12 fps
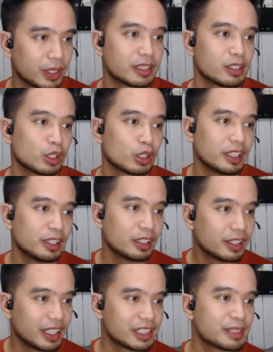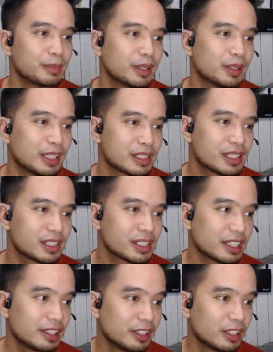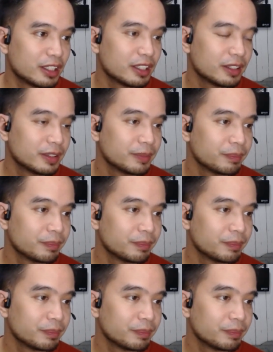it's all clear. Yes, clear.